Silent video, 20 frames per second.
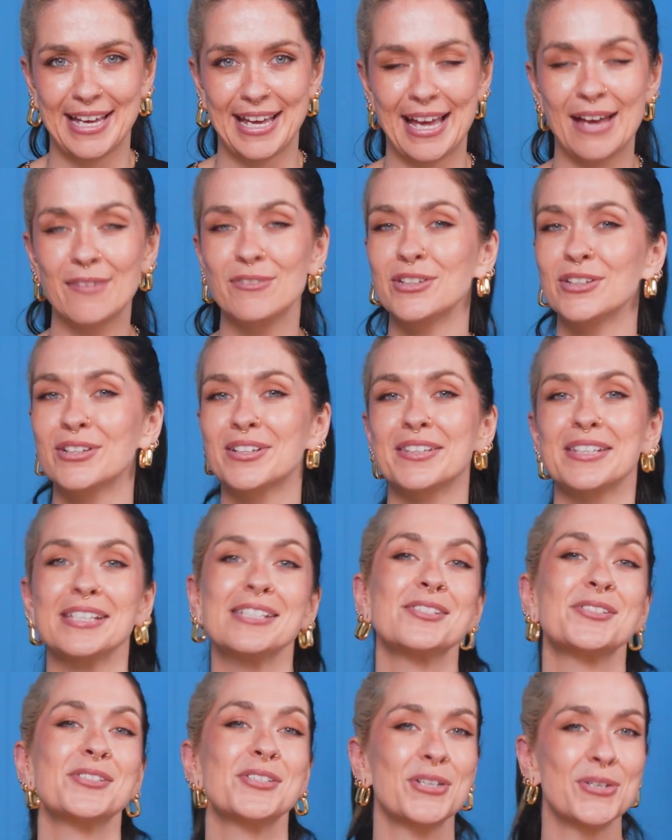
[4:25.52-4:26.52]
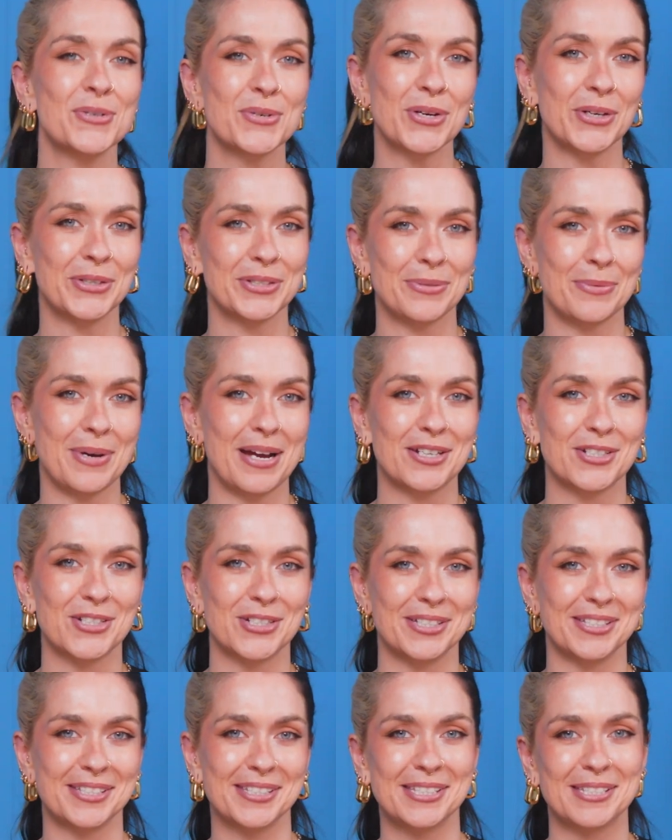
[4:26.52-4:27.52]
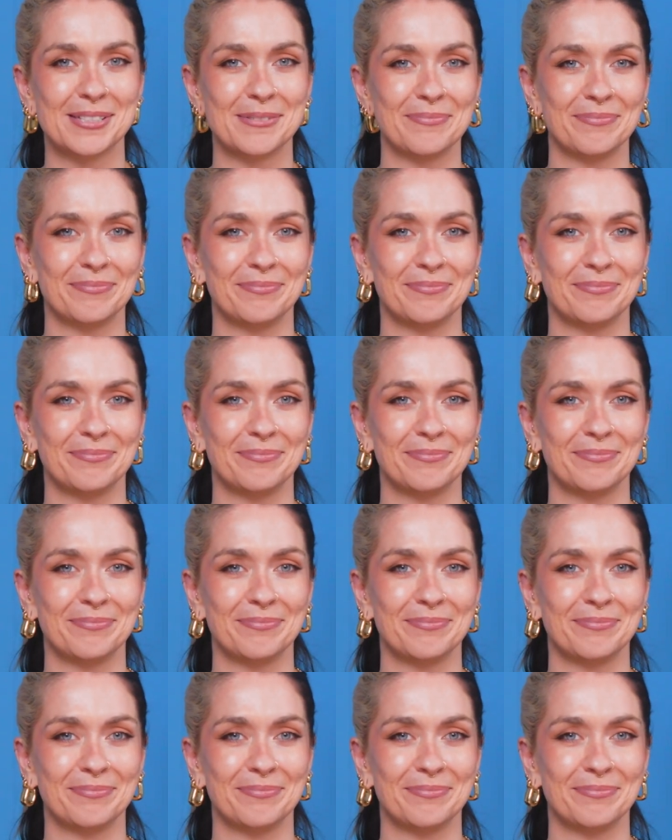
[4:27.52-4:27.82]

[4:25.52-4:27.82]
Have a look at these 2 call to actions.